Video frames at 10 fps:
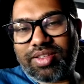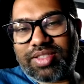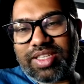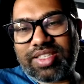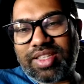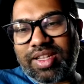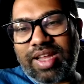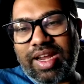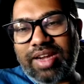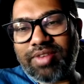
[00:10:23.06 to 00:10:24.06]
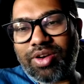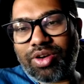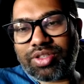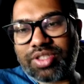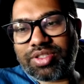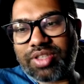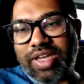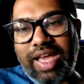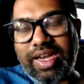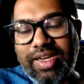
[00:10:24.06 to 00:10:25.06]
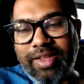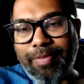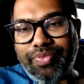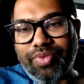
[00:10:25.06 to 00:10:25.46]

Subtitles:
changing the narrative will not change the reality.